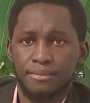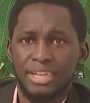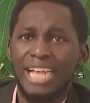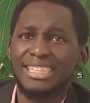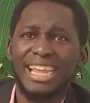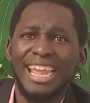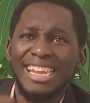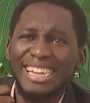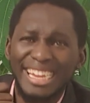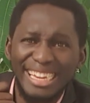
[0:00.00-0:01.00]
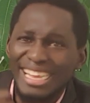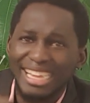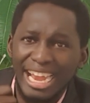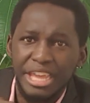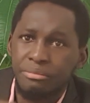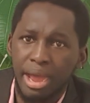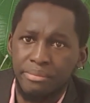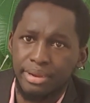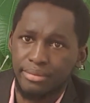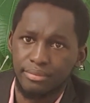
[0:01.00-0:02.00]
as an illegal
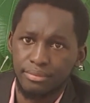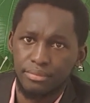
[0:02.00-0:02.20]
human being.